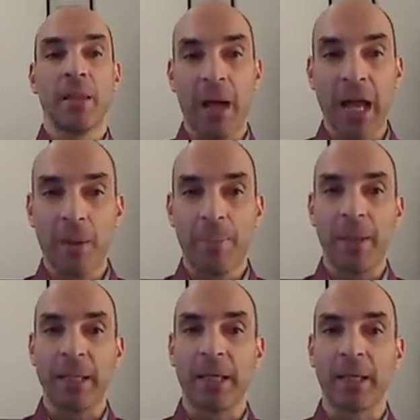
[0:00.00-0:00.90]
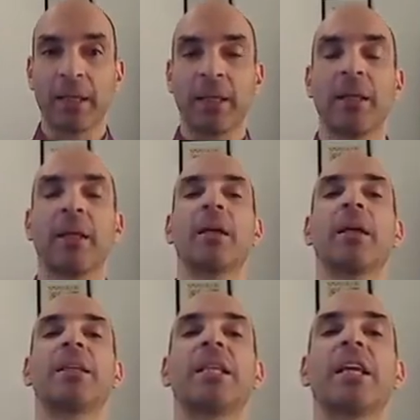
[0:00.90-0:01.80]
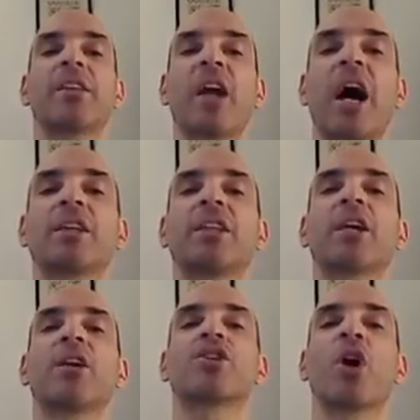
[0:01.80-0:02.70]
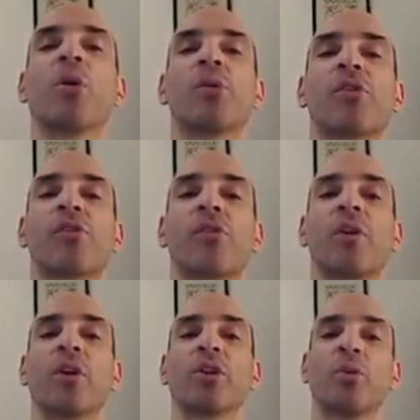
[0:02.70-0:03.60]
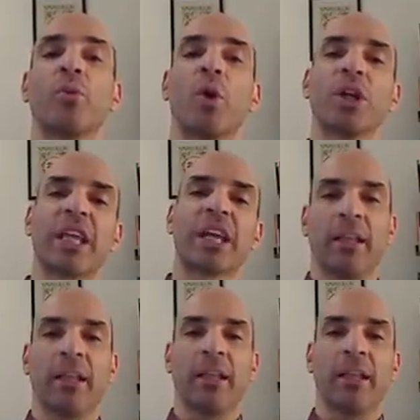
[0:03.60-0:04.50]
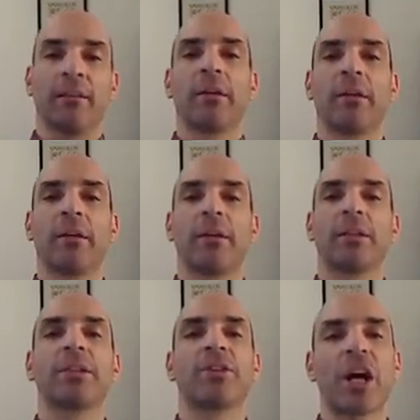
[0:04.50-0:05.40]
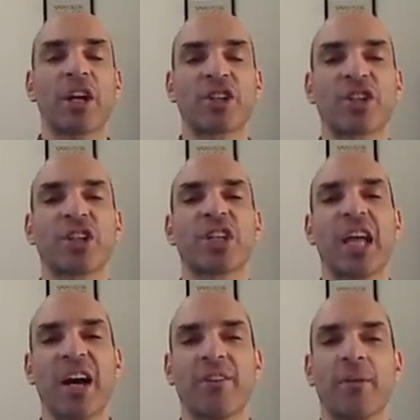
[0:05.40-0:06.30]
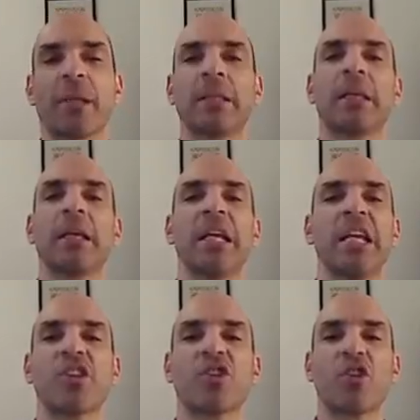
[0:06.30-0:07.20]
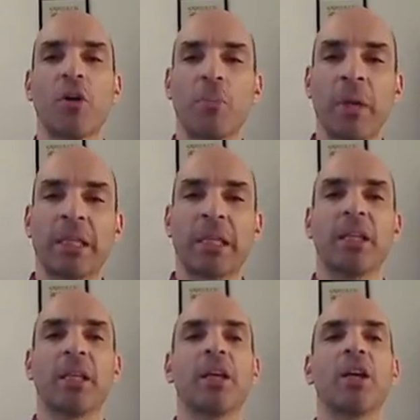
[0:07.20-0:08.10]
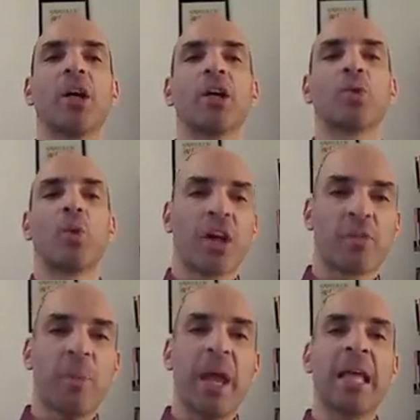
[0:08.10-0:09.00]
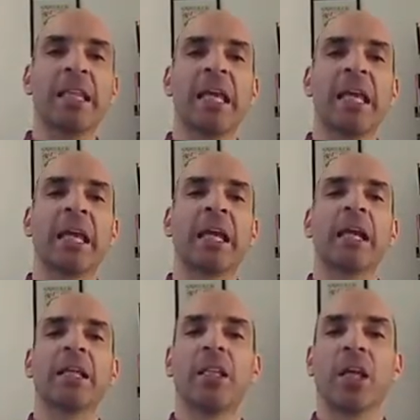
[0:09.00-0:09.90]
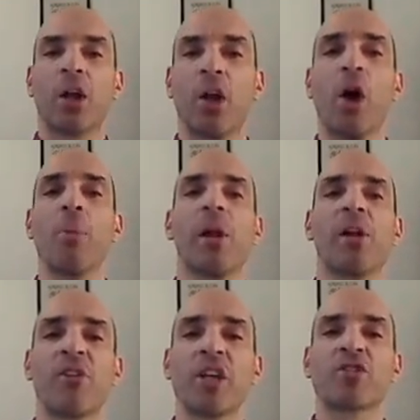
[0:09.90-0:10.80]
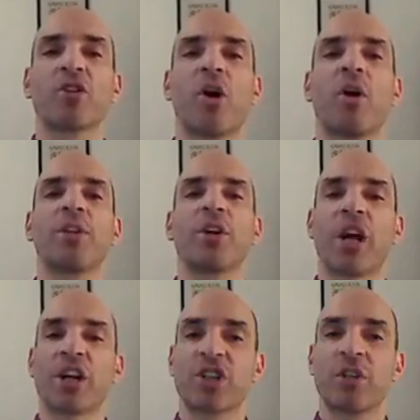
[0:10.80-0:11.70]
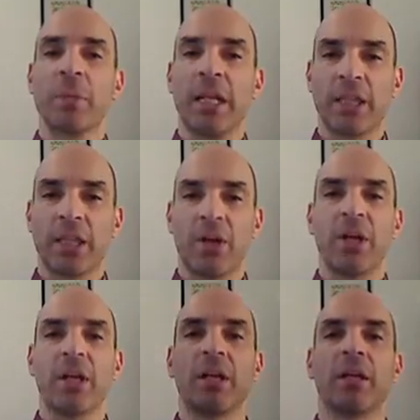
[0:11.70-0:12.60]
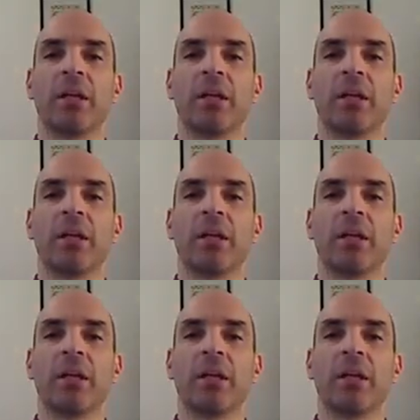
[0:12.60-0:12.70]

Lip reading: In my opinion, this article shows to what extent the Russian government is committed to expanding the global reach of the Russian military.